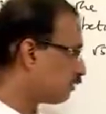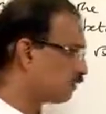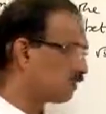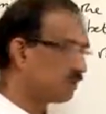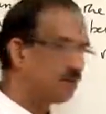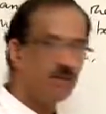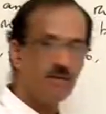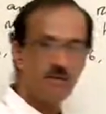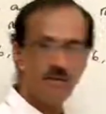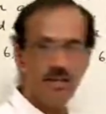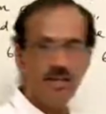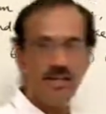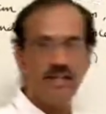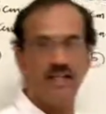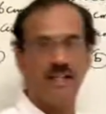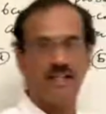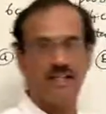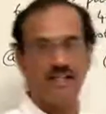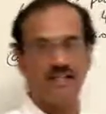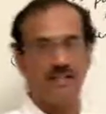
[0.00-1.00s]
length
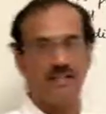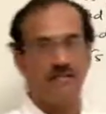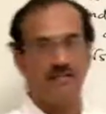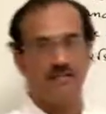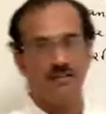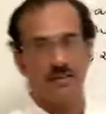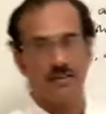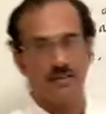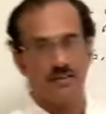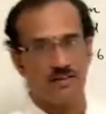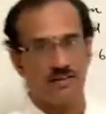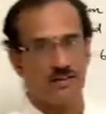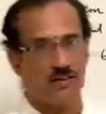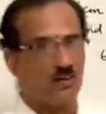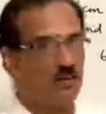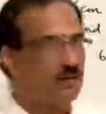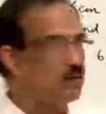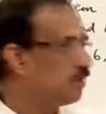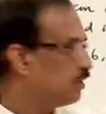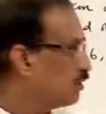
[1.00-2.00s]
of it.
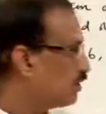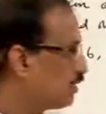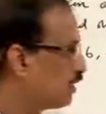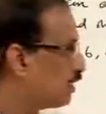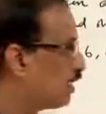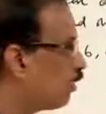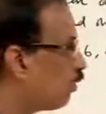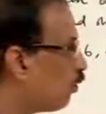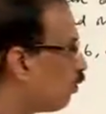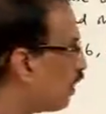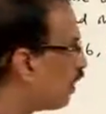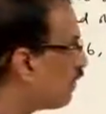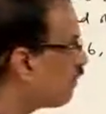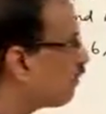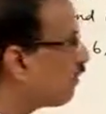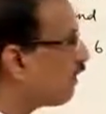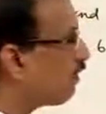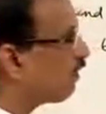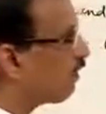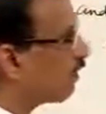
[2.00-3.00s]
So now what we will
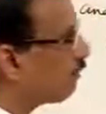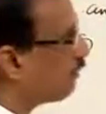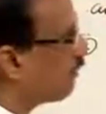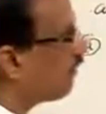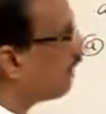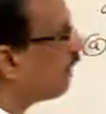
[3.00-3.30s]
be able